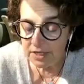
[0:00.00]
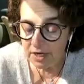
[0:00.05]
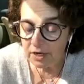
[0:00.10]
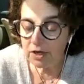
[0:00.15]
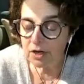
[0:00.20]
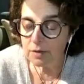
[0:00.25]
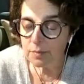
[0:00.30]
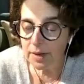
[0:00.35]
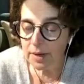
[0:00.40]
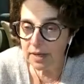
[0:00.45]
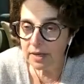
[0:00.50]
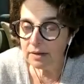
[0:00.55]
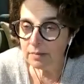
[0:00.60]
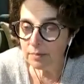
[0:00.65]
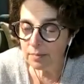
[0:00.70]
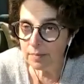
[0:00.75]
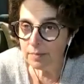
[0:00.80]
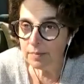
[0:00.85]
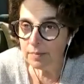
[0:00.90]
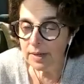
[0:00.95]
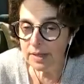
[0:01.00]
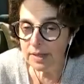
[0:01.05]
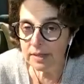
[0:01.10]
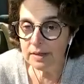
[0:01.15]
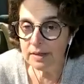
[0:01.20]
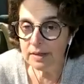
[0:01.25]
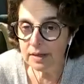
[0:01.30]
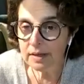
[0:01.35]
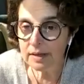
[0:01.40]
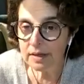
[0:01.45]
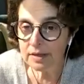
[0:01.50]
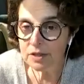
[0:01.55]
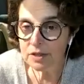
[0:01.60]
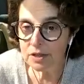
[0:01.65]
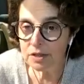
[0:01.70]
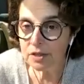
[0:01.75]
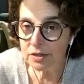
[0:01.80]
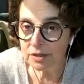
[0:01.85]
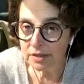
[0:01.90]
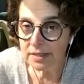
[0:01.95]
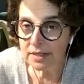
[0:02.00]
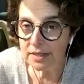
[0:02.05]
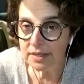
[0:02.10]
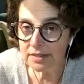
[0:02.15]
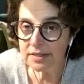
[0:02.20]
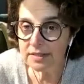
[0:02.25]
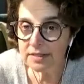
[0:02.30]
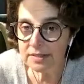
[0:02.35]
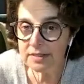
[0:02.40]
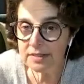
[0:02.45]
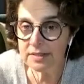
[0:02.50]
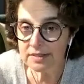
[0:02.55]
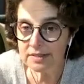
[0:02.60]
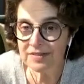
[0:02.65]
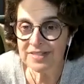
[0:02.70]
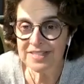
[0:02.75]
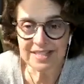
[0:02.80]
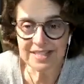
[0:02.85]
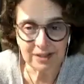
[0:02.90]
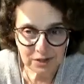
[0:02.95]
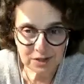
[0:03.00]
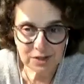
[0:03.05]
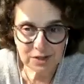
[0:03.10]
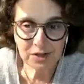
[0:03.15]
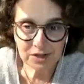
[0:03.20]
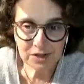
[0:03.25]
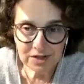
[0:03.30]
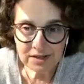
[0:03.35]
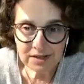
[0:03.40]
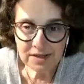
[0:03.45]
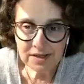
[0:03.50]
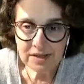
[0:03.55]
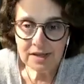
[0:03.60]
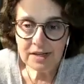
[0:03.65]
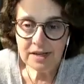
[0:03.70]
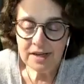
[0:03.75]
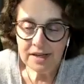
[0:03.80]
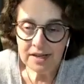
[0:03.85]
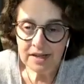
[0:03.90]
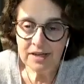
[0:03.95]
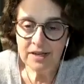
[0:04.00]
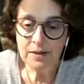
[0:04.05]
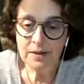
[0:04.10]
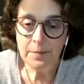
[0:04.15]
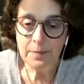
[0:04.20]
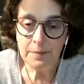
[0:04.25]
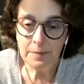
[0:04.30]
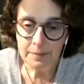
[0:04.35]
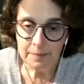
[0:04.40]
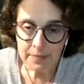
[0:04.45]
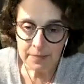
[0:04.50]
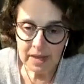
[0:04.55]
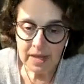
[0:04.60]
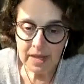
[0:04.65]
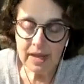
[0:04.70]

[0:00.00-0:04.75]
younger, but it certainly is a disease of adulthood, and